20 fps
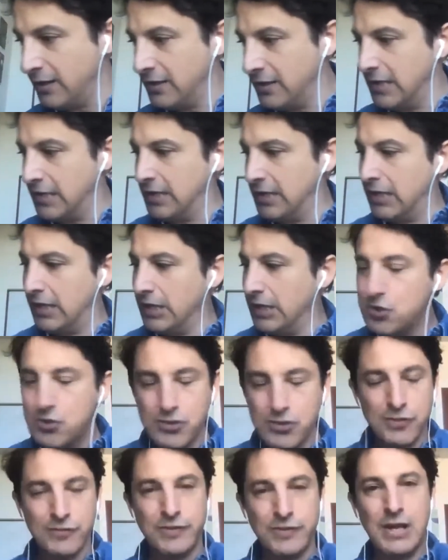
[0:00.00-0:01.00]
issues
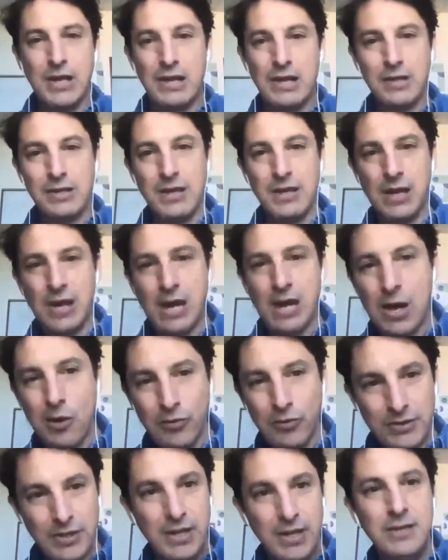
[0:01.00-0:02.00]
of uh, how
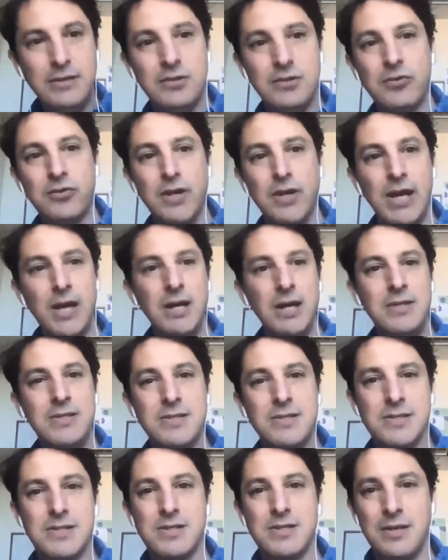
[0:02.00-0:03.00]
it
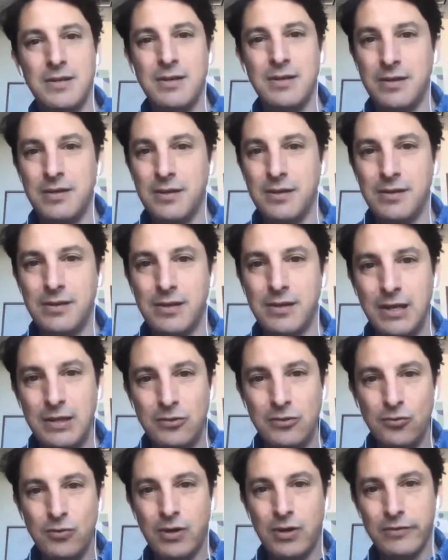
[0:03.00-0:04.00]
integrates uh,
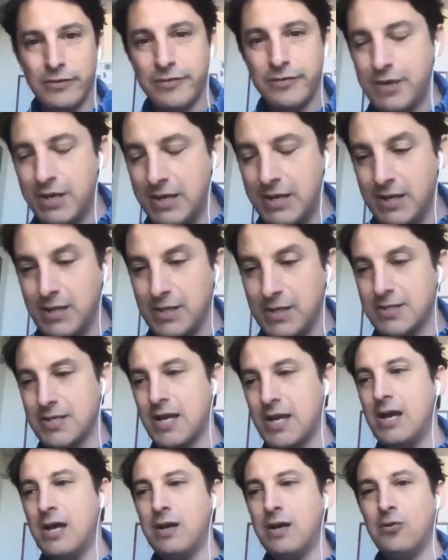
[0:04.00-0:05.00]
into other things,
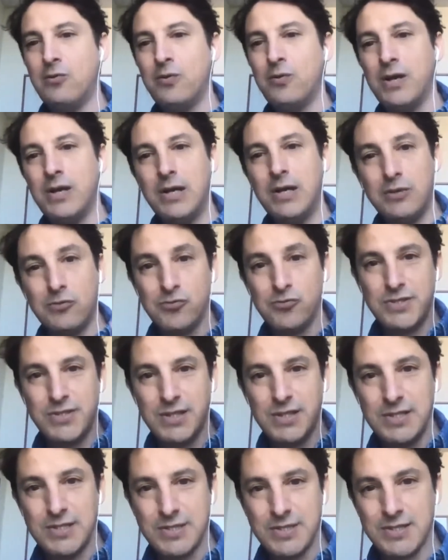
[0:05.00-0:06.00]
how it
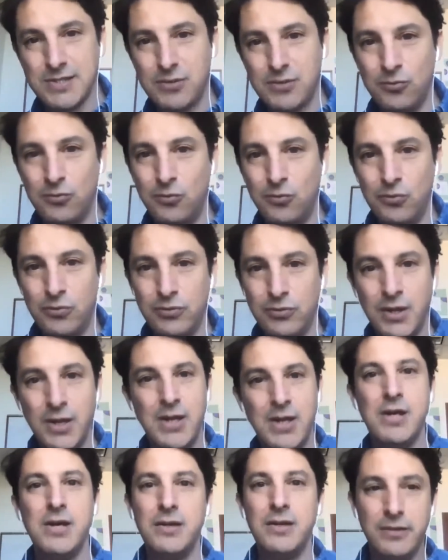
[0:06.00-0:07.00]
resists to
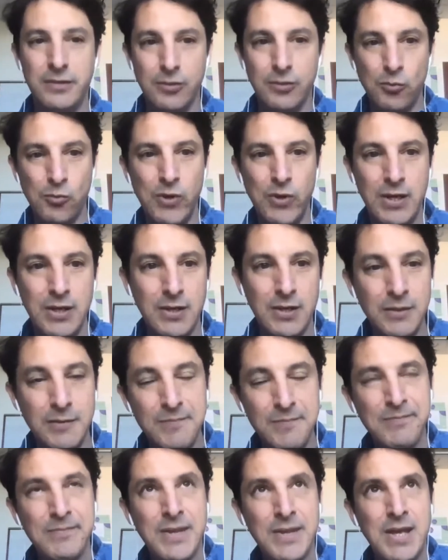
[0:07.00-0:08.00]
the will.
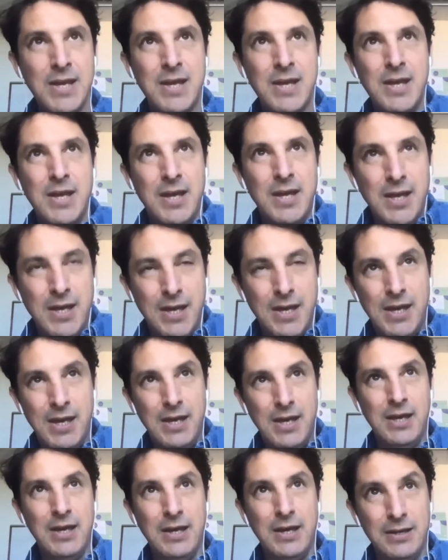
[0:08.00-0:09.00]

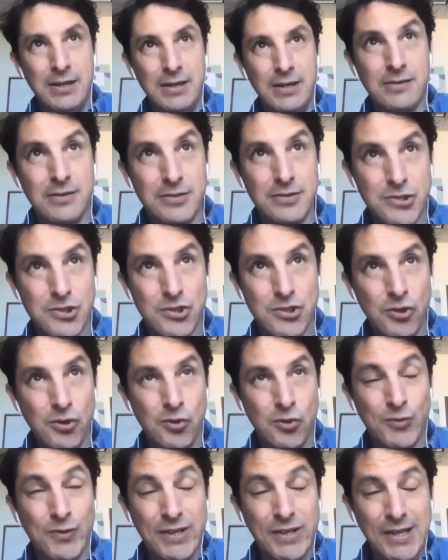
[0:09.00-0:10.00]
And
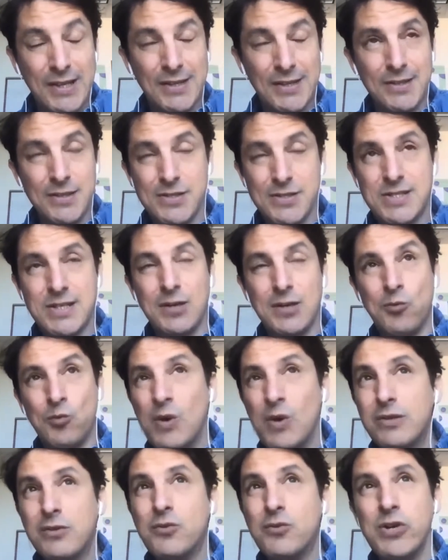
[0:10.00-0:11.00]
so there's one
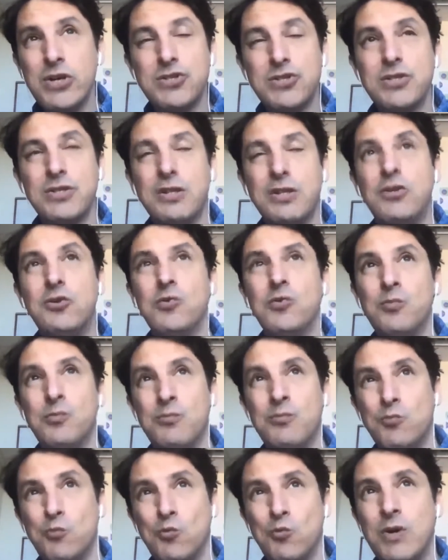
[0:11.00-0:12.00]
question that you
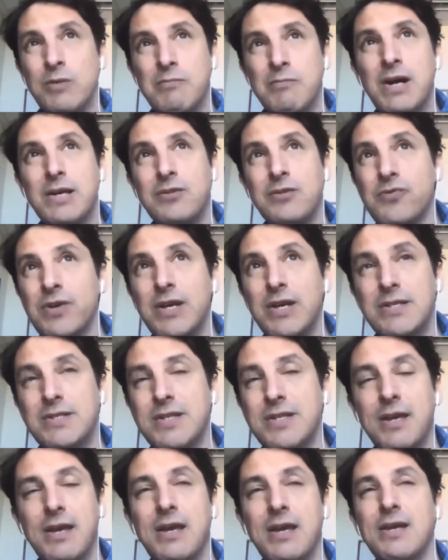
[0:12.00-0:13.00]
one might raise
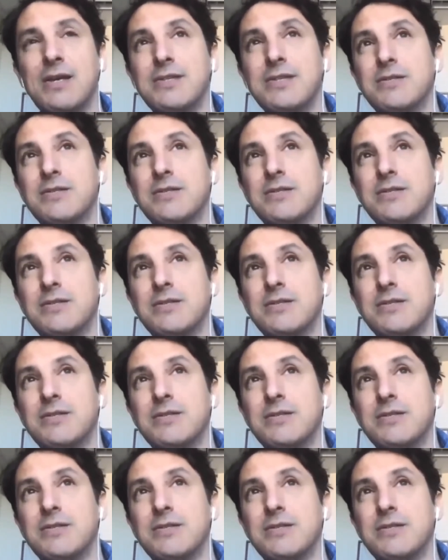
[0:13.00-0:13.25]
is